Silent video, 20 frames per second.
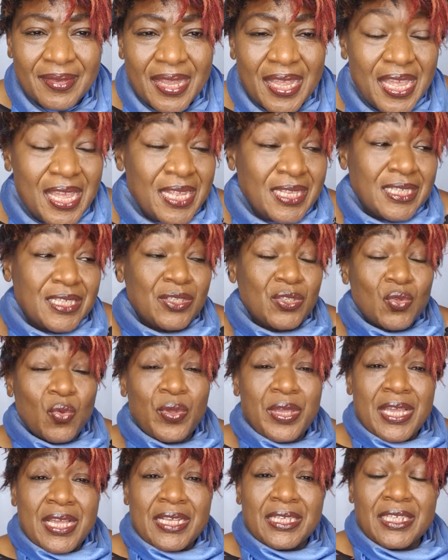It is
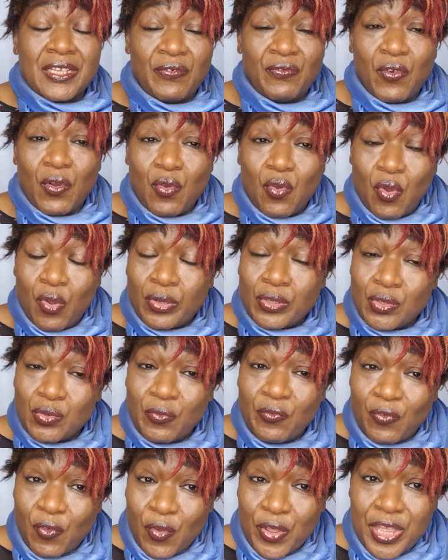so easy for God to
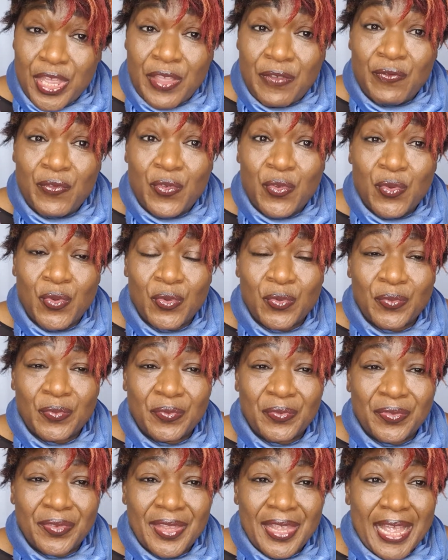forgive you
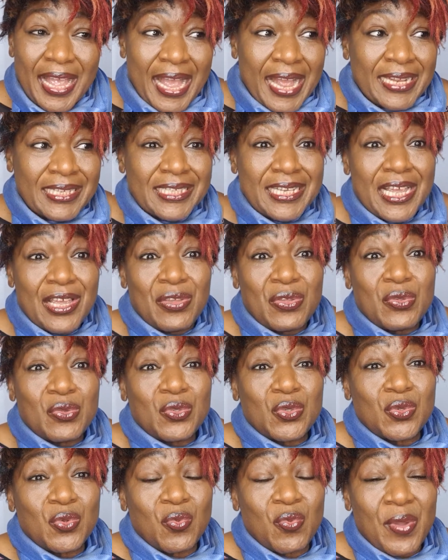and take you
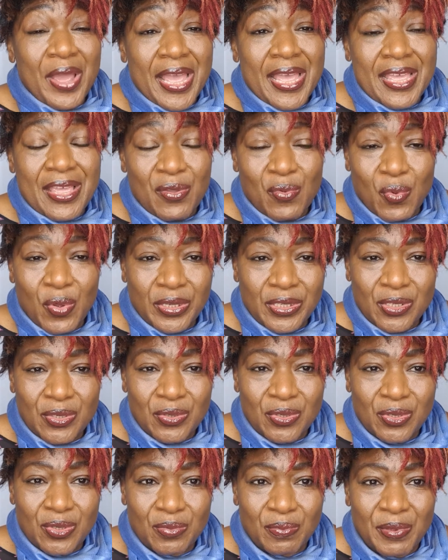to where He wants
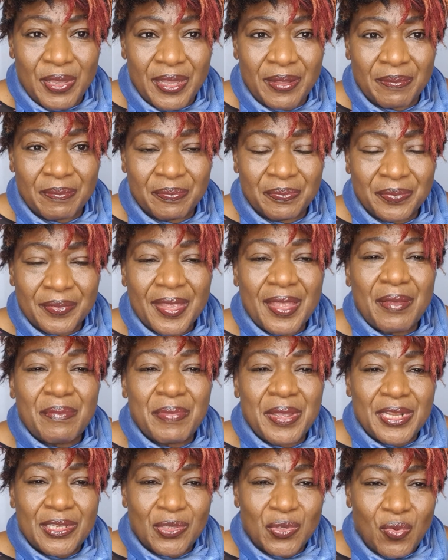you to be,
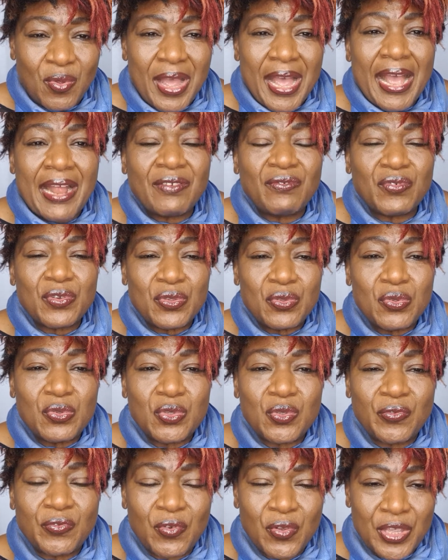but it's so hard for you
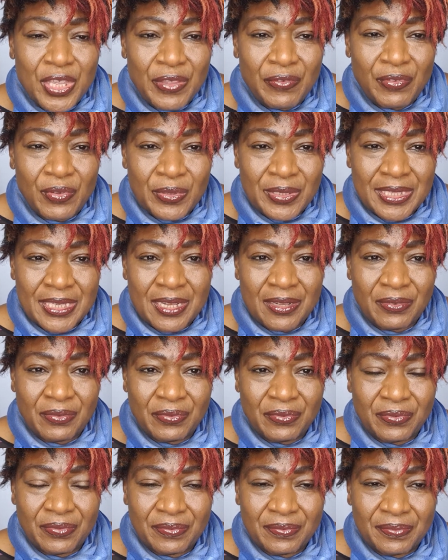to forgive yourself.
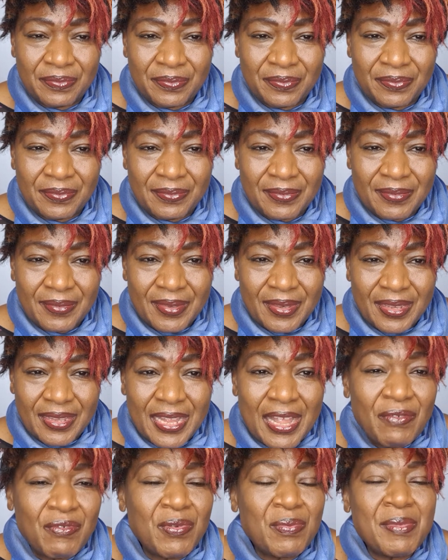
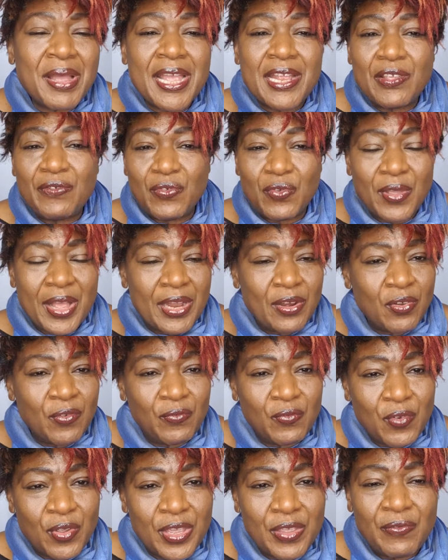Never mind, if you cannot
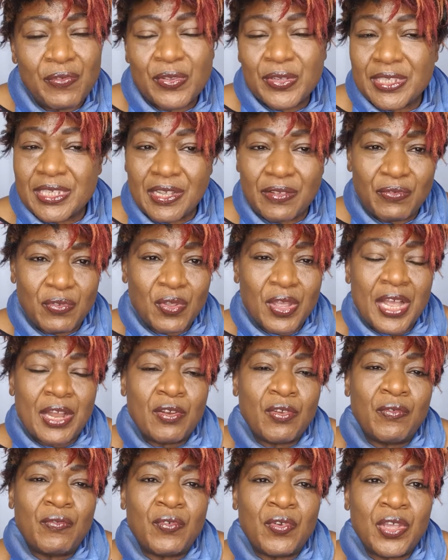forgive yourself, you
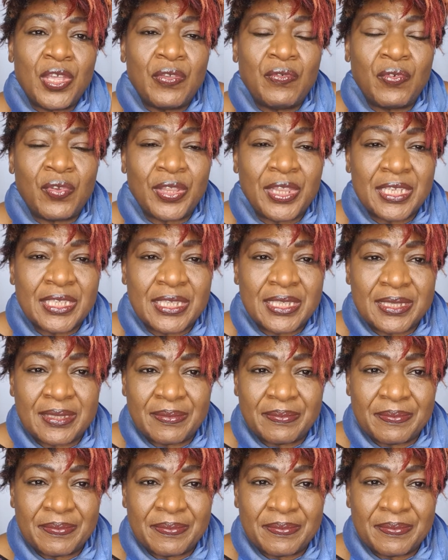cannot forgive others.